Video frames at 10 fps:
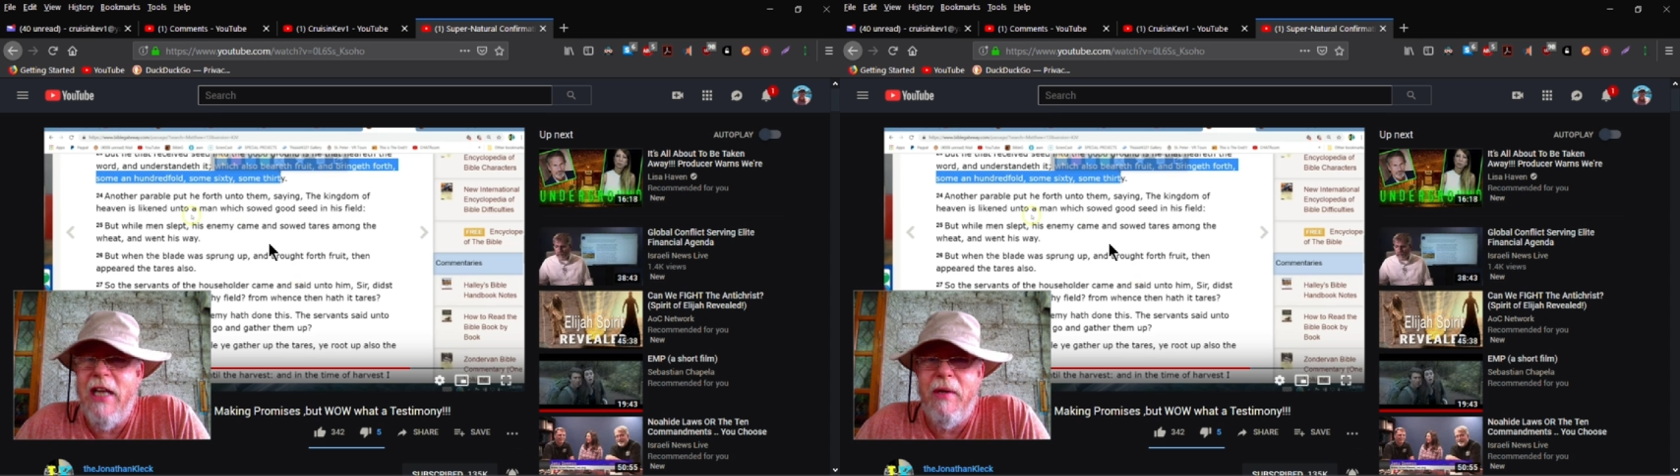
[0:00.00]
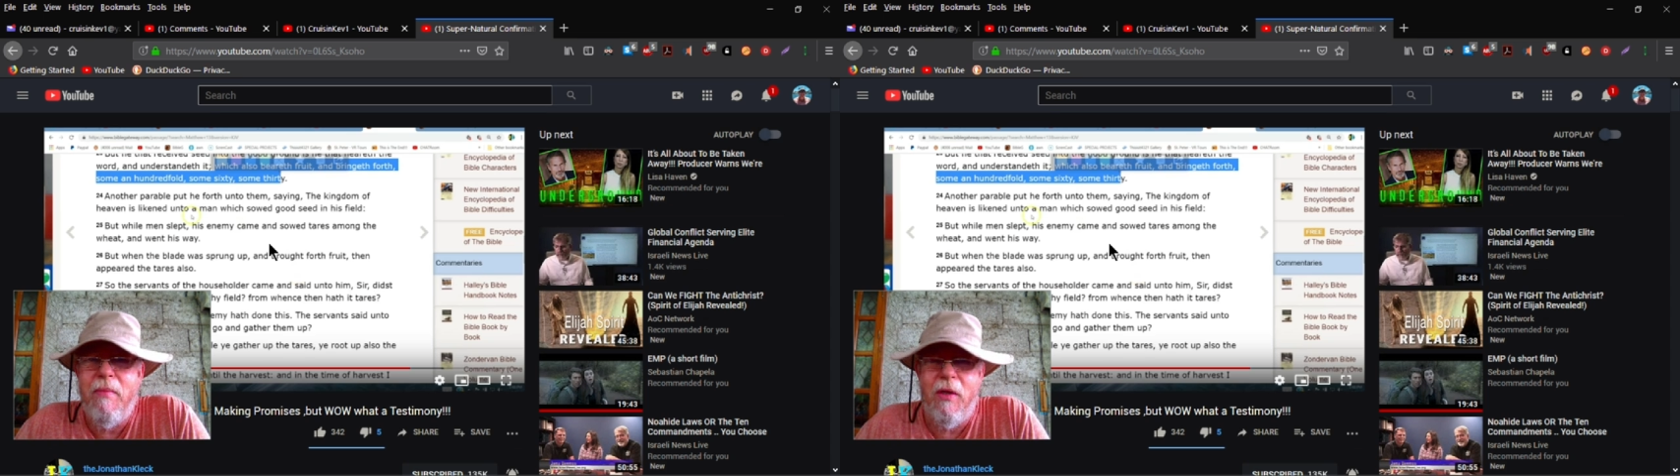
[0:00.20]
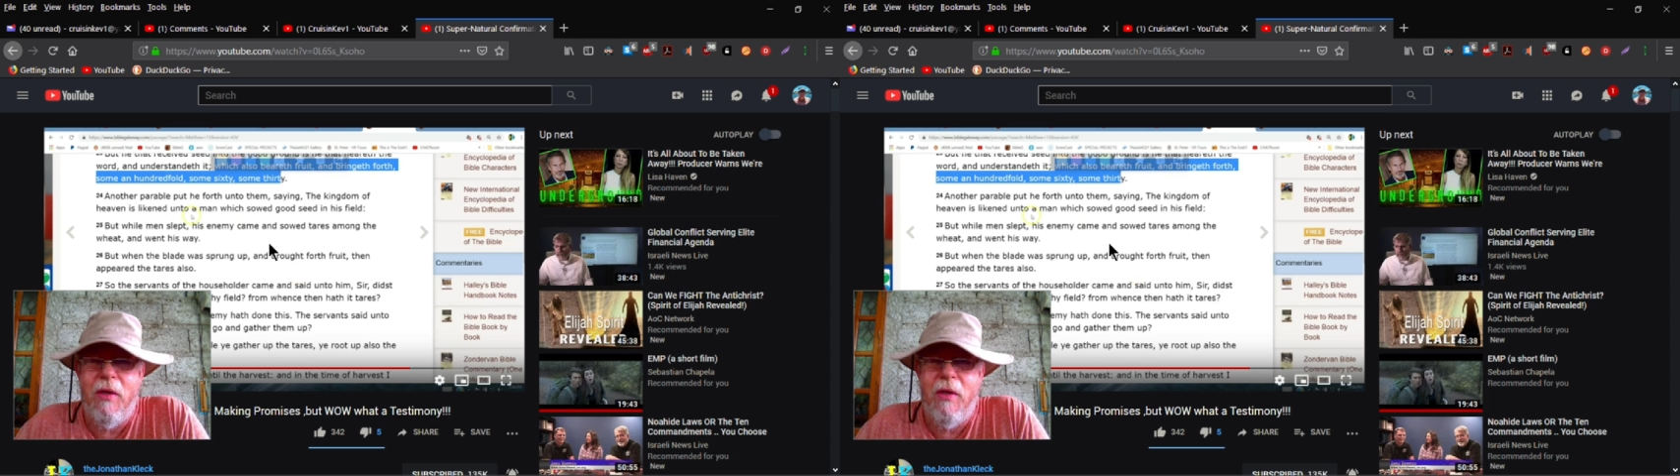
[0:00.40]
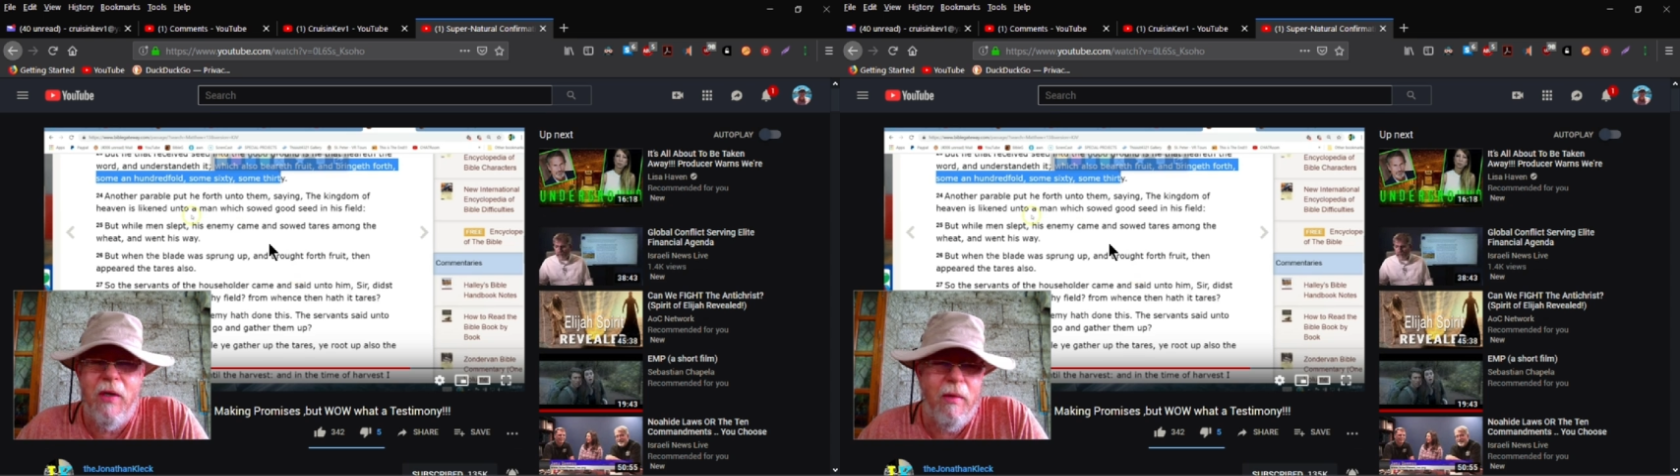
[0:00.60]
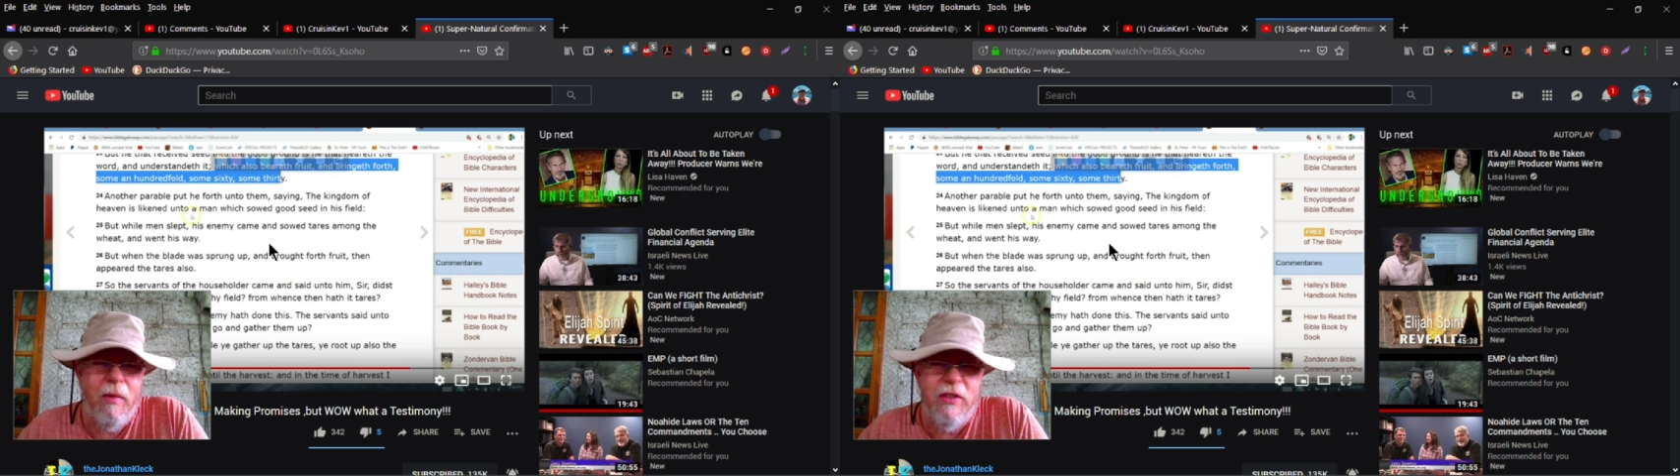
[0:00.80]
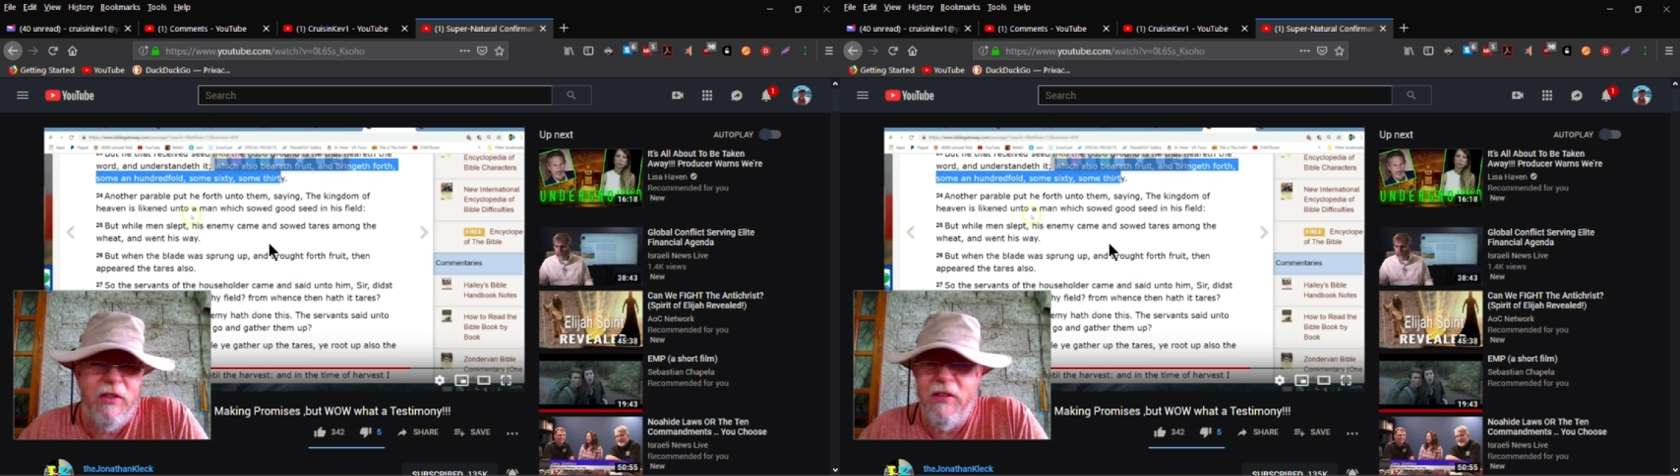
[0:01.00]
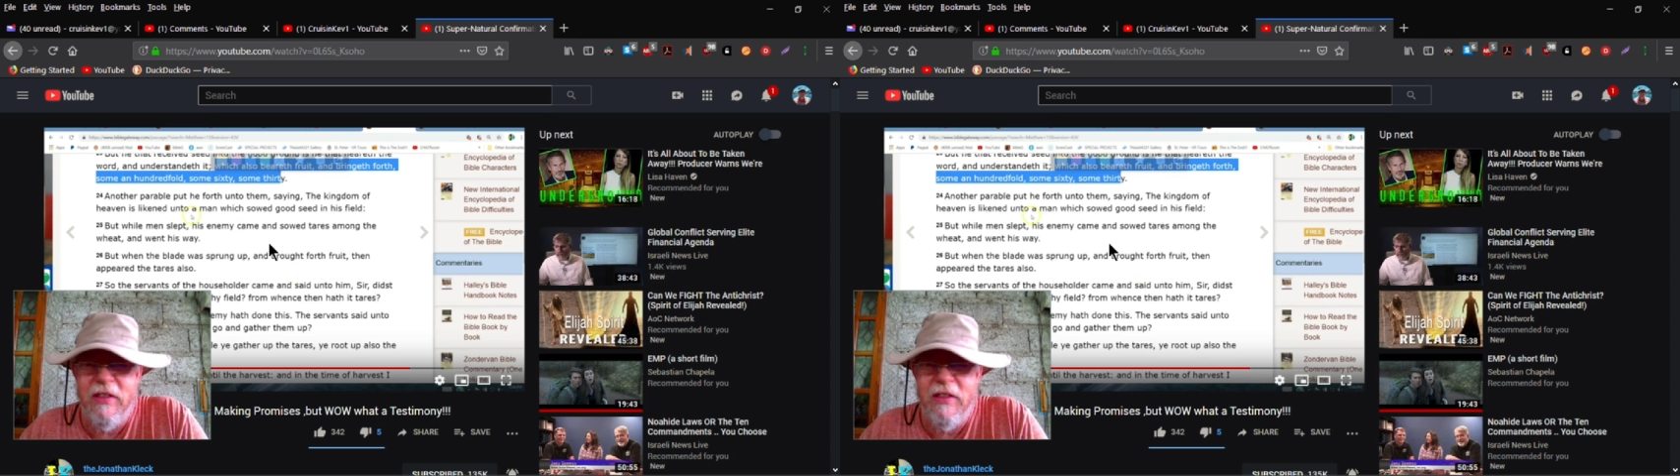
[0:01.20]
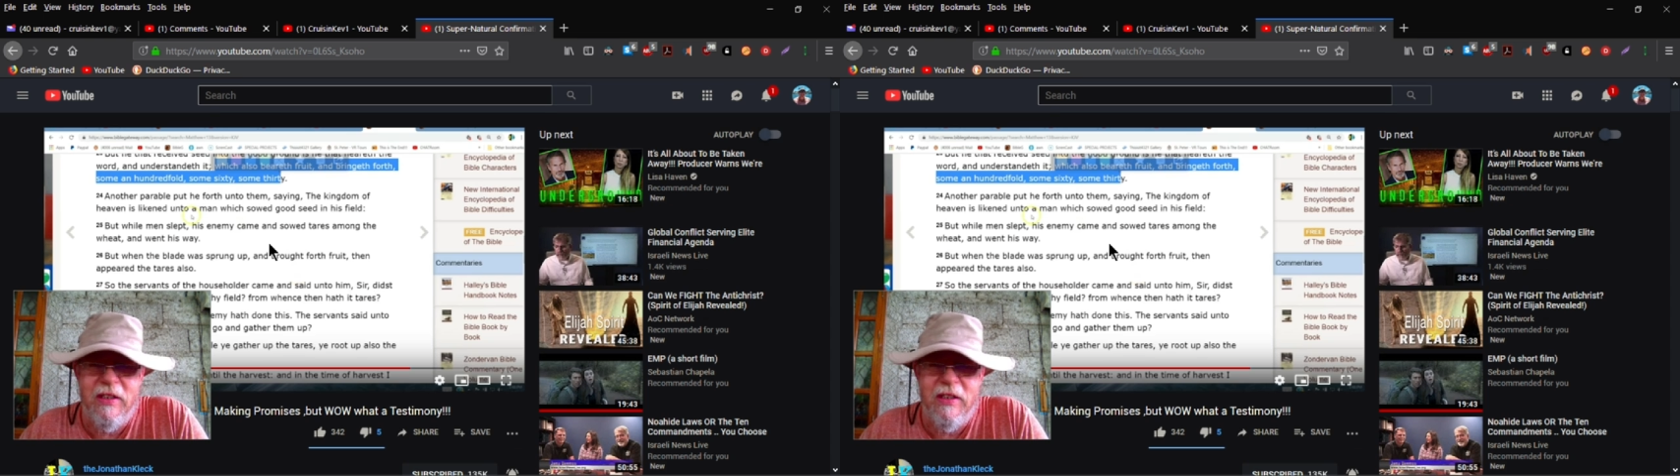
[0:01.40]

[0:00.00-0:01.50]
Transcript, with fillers: on my shoulder. I want you to do this, and, I,